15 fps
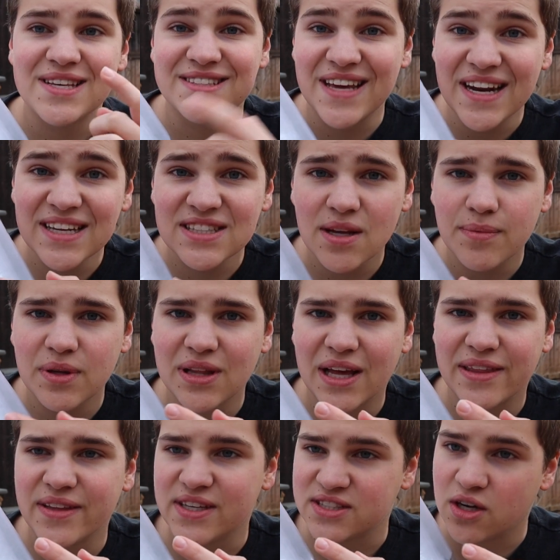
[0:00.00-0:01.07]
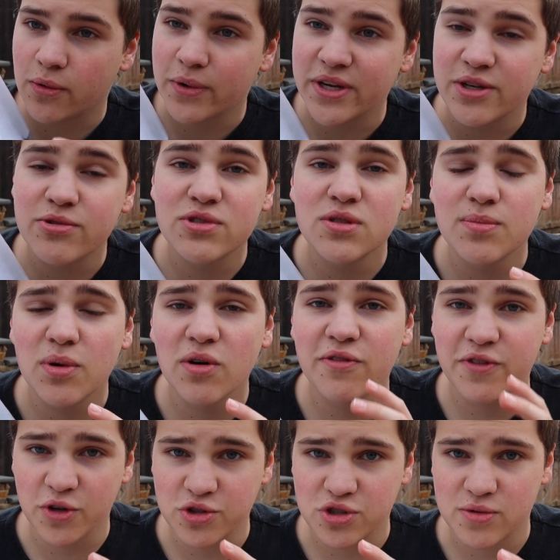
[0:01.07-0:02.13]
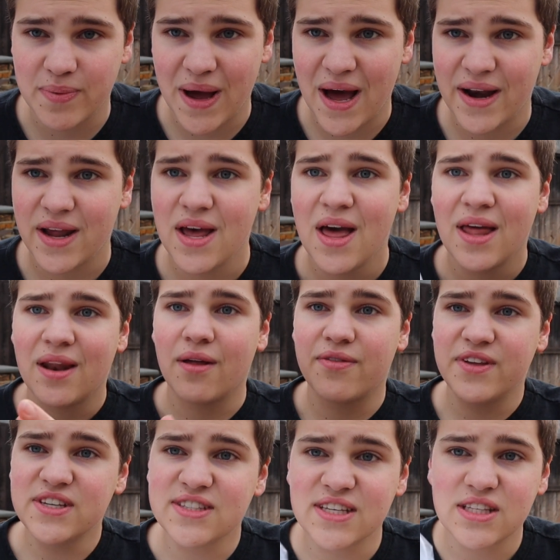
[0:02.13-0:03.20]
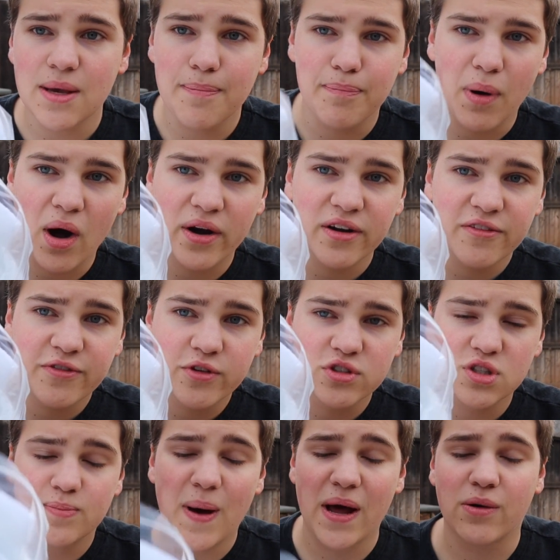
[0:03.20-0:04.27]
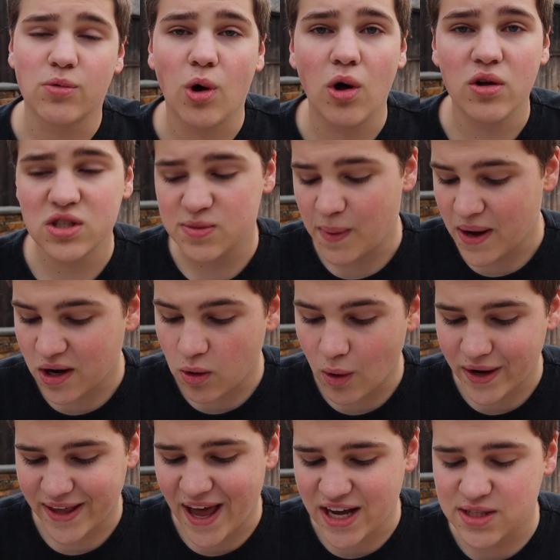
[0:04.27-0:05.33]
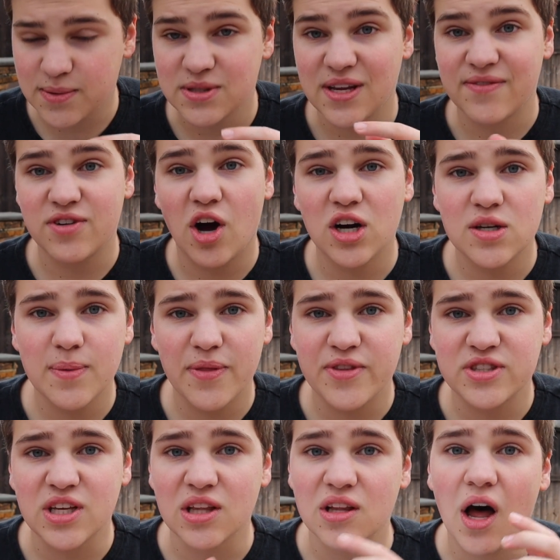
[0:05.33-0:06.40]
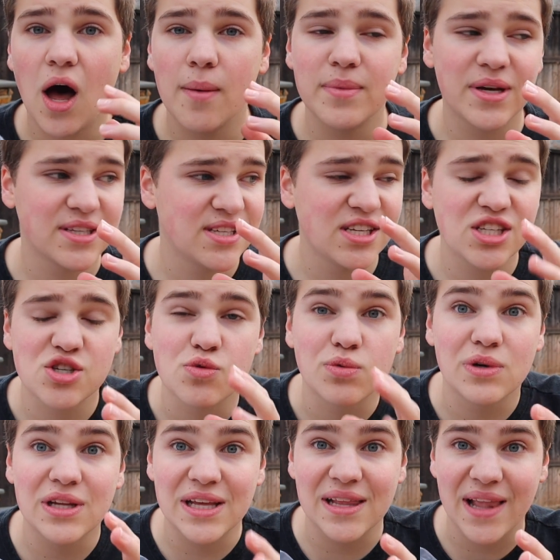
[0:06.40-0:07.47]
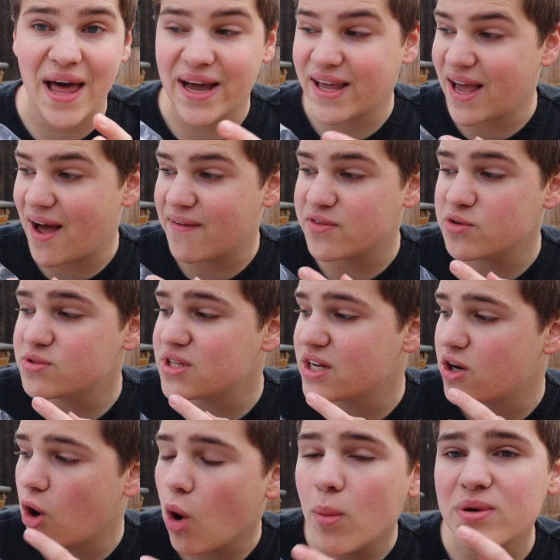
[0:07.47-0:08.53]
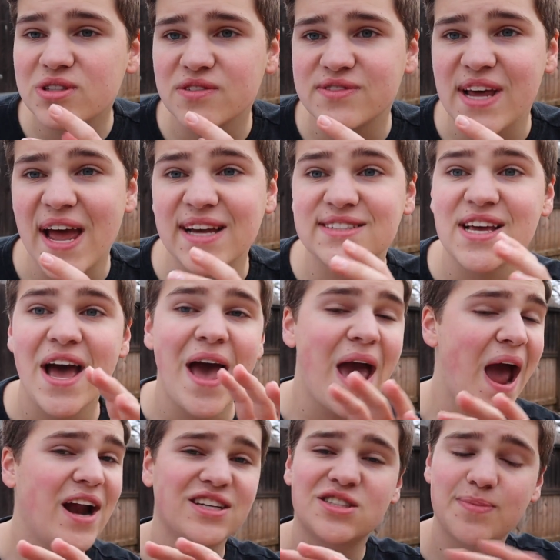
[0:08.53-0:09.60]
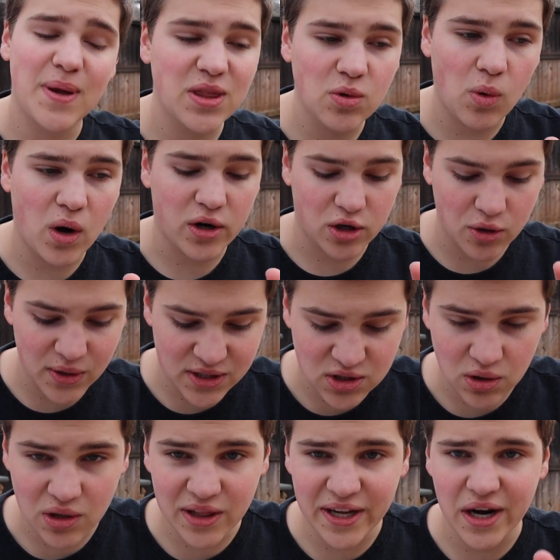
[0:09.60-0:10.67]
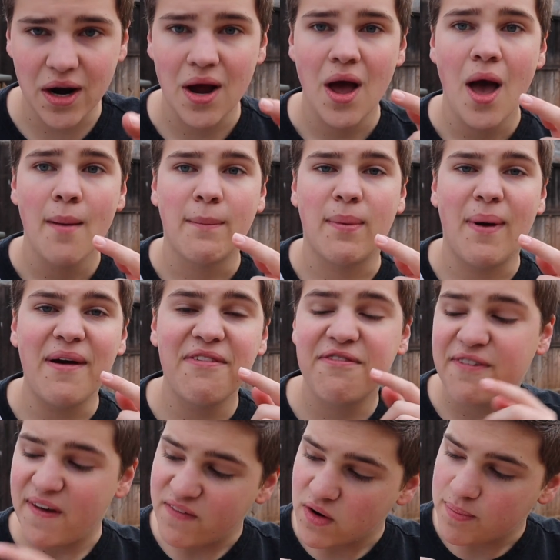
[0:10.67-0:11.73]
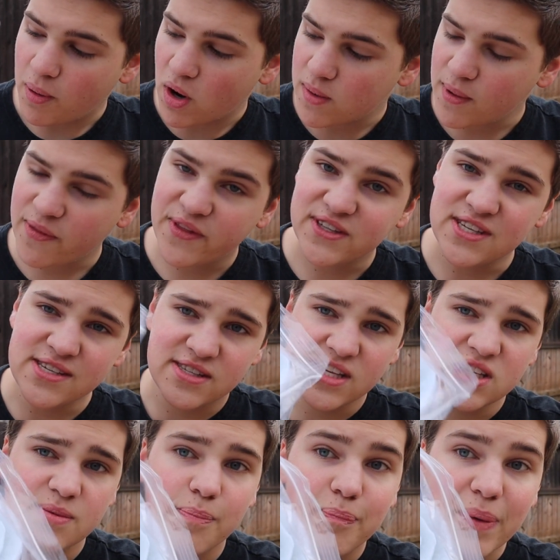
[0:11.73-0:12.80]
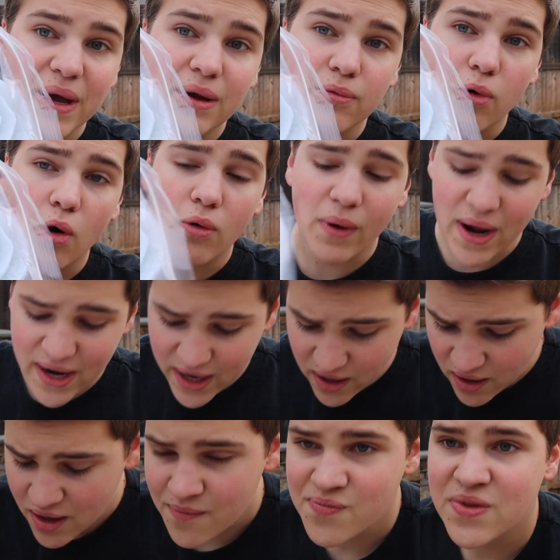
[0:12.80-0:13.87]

is getting something like this, a reusable filter pad. Now this is a bonded filter pad roll. It's by Aquatic Experts. I've talked about this a lot because I just really like it. I've used it in a whole bunch of tanks and it's made the water crystal clear. But my favorite part about this is this big roll right here